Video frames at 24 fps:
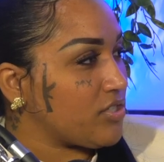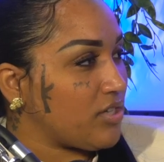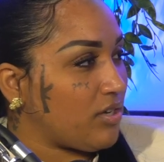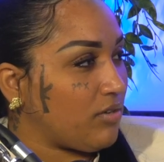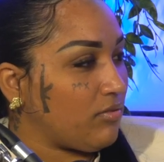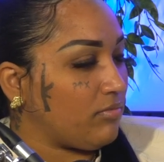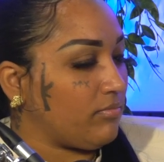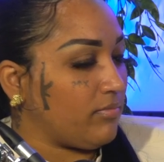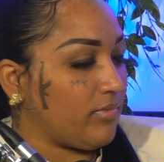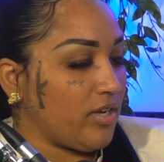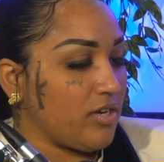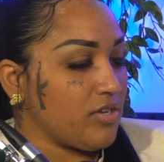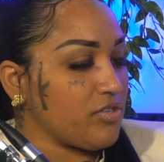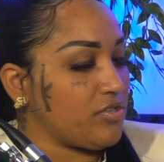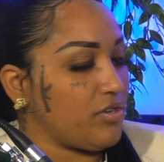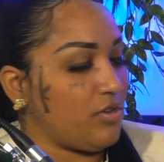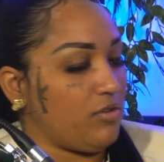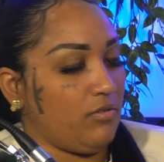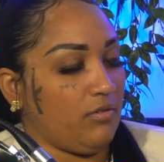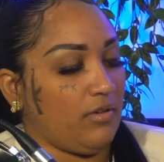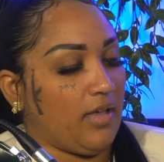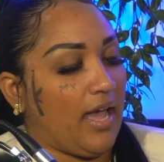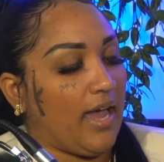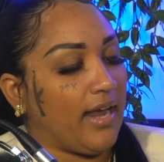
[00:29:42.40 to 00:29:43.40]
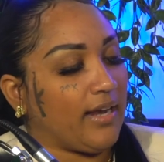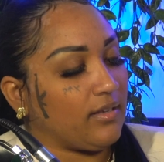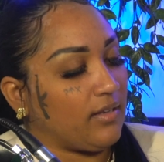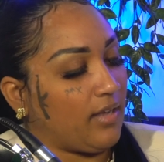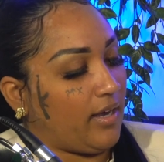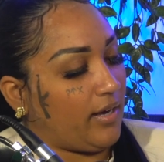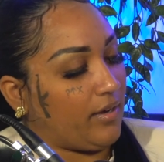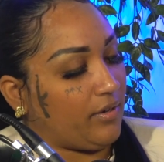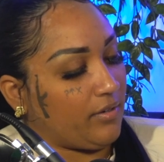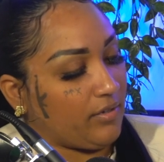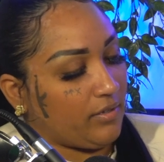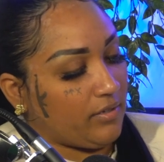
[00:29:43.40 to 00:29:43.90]
no
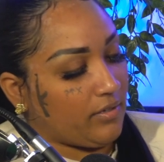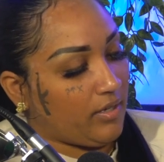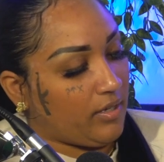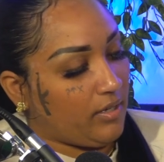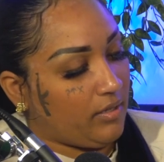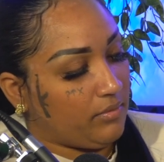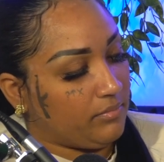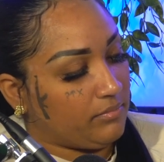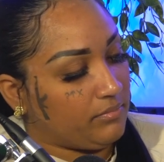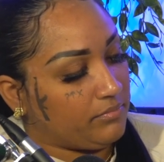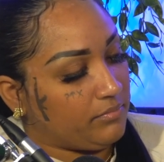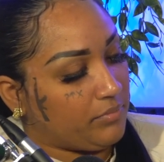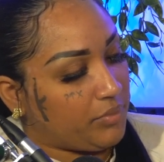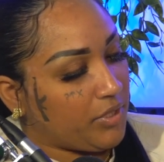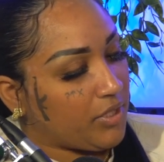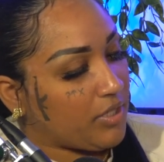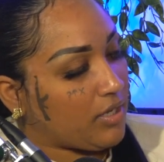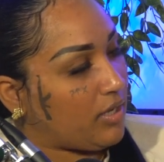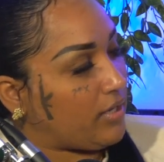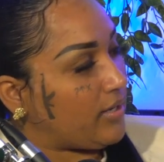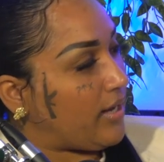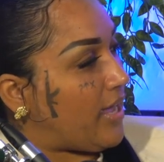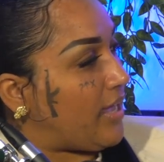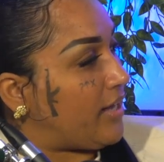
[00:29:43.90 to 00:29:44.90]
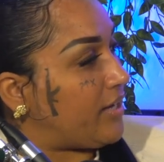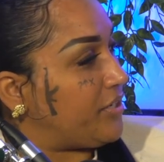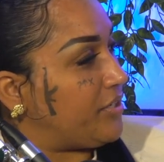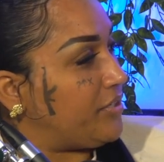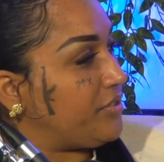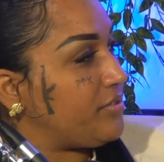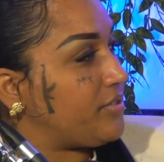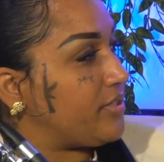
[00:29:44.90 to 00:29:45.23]
guideline or book on how to do